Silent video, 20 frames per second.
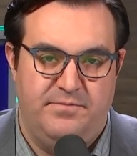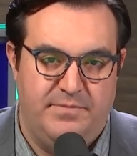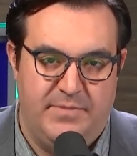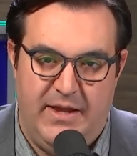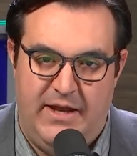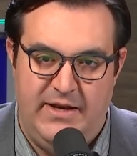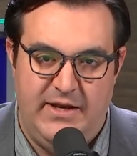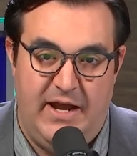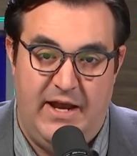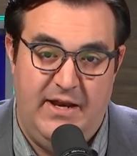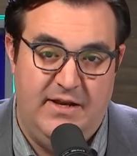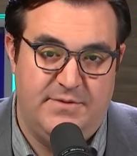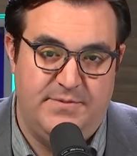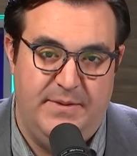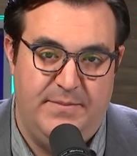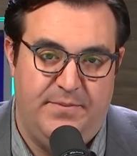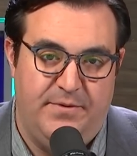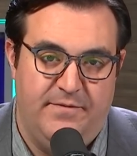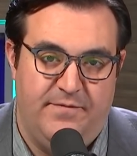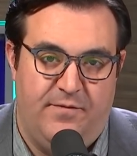and it's
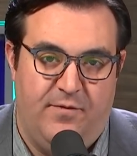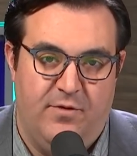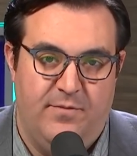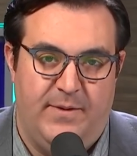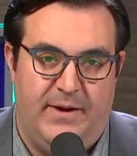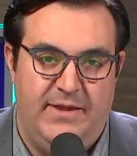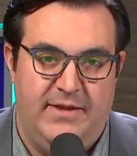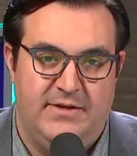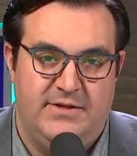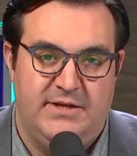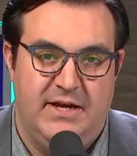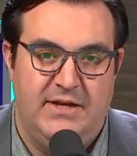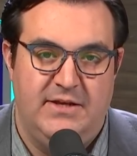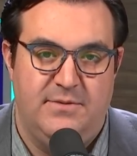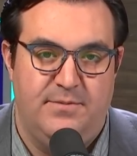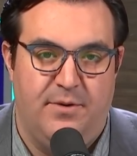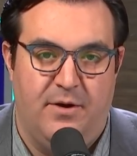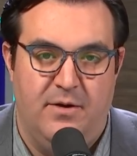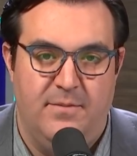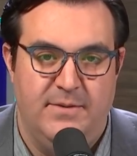been put forward by the State
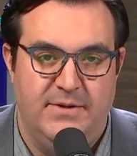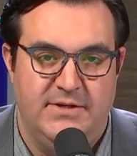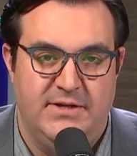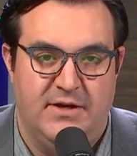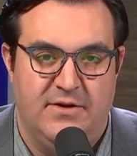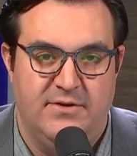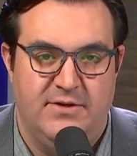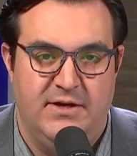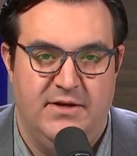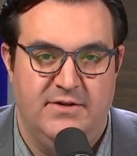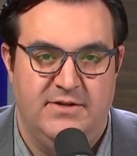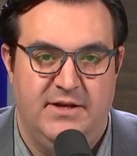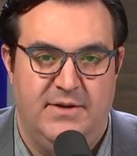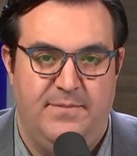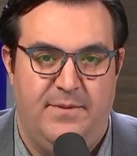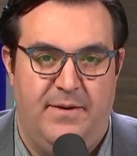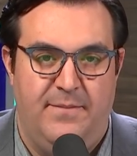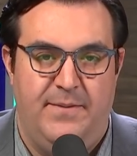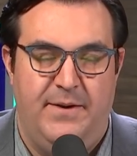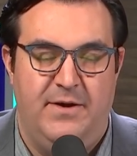Department Secretary of
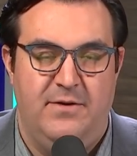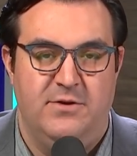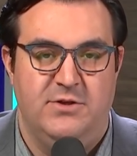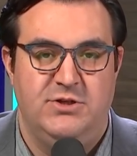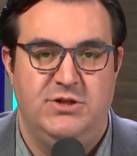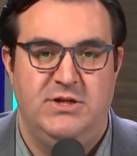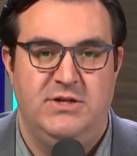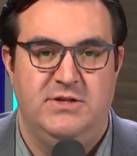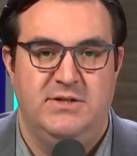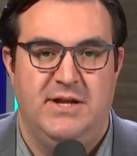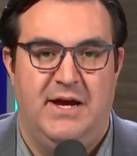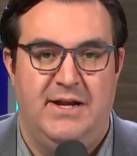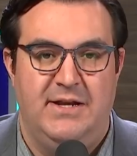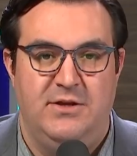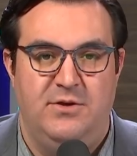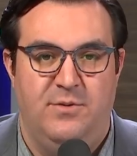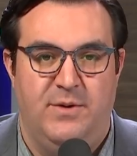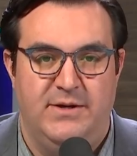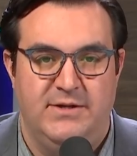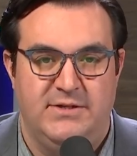State Pompeo, that she is not a
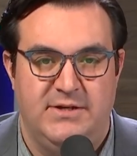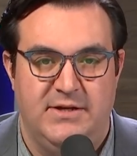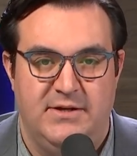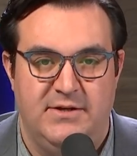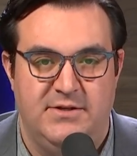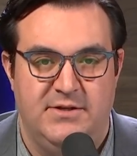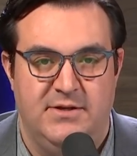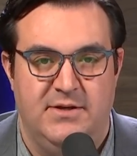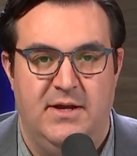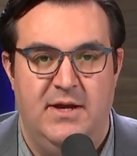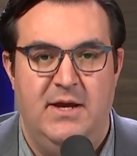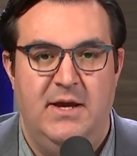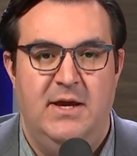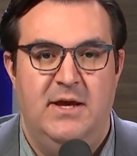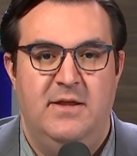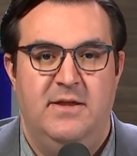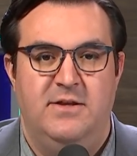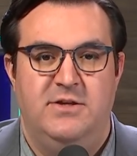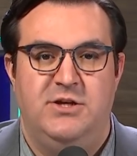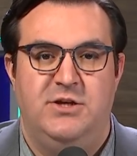U.S. citizen,
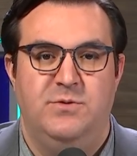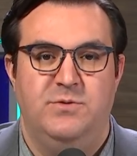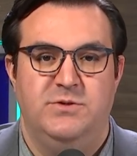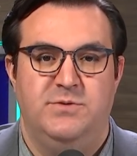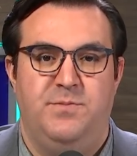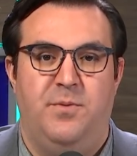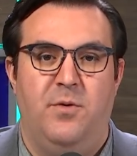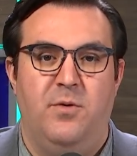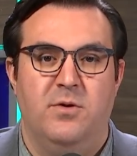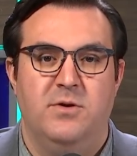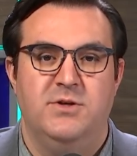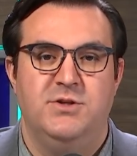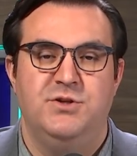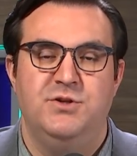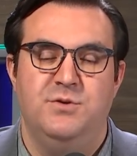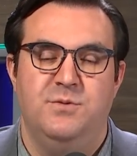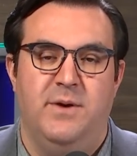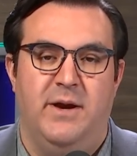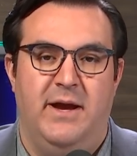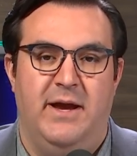that she was born
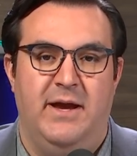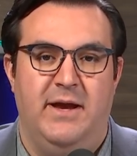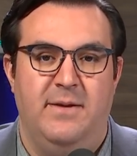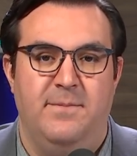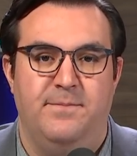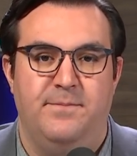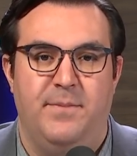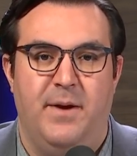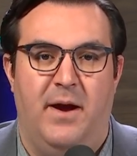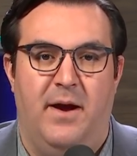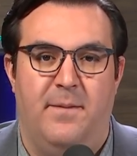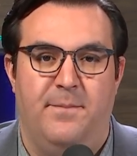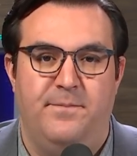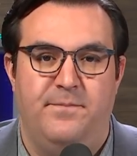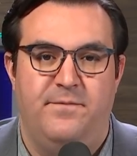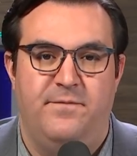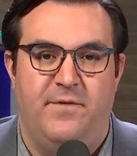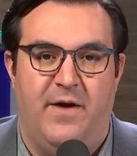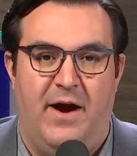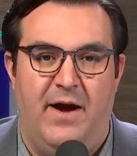to a
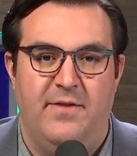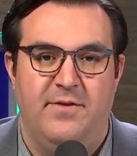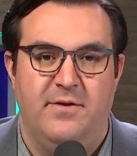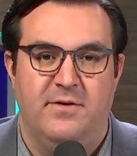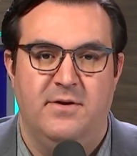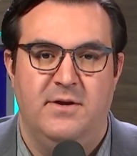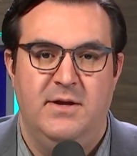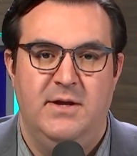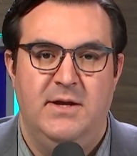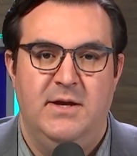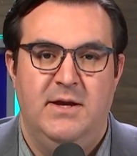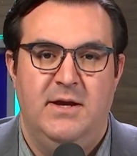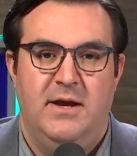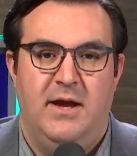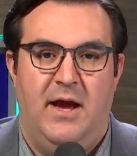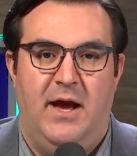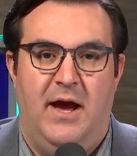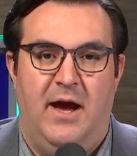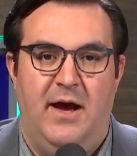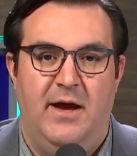father
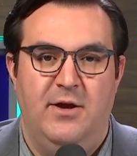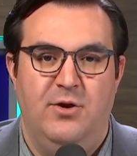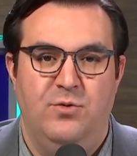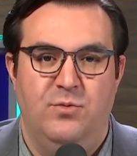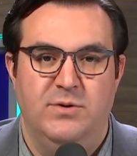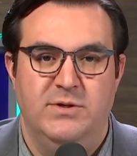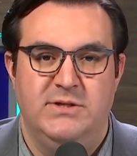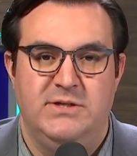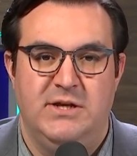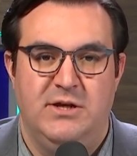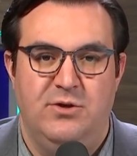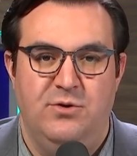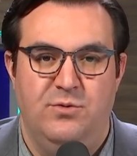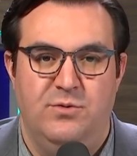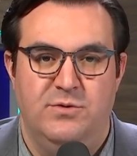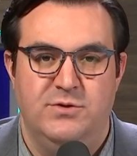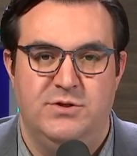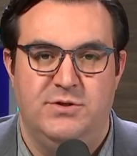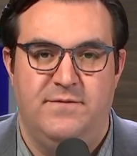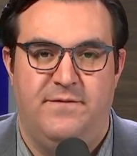
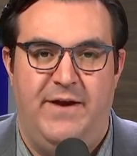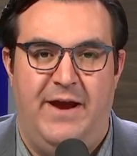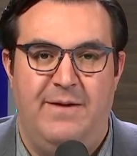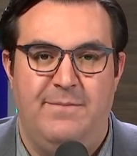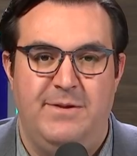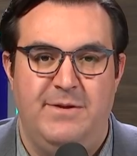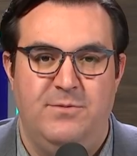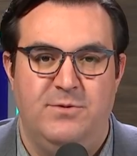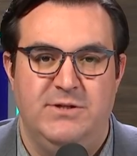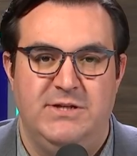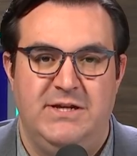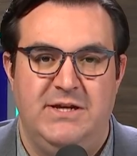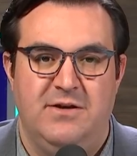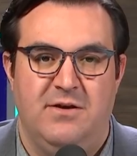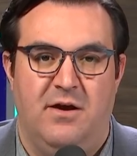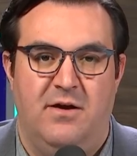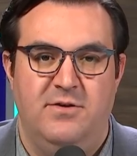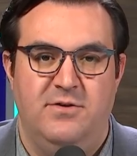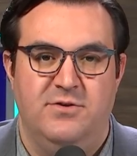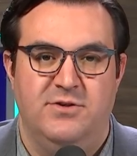whose family was
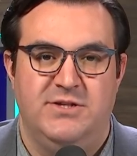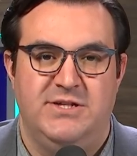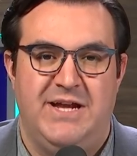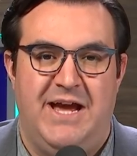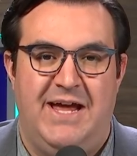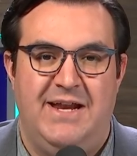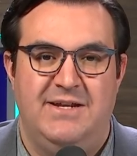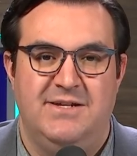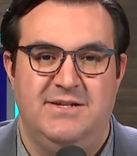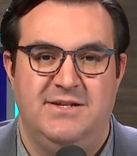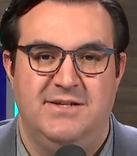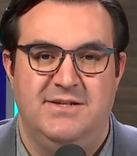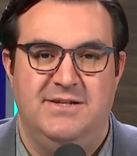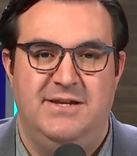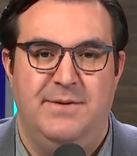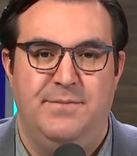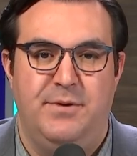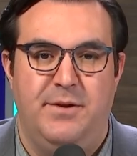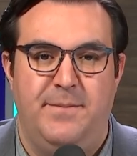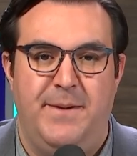here under status as
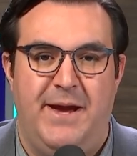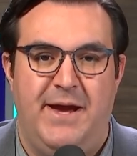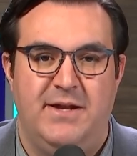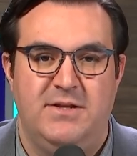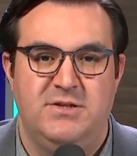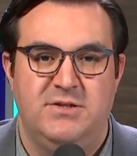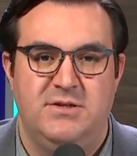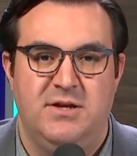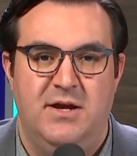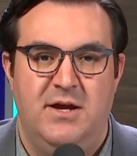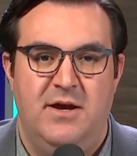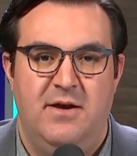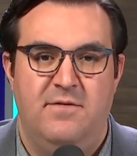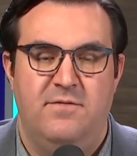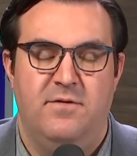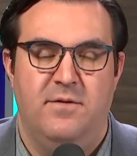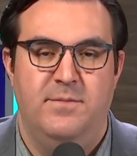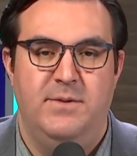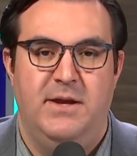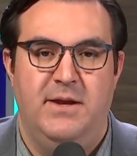diplomats
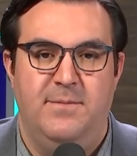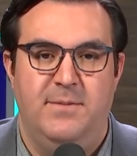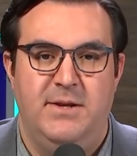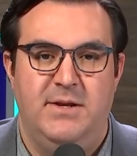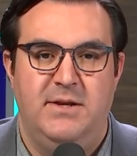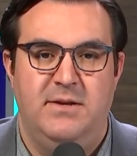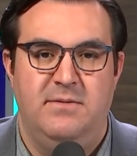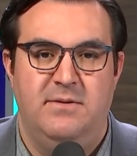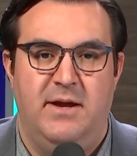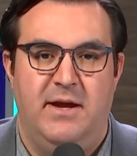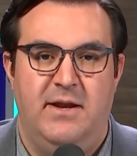from Yemen.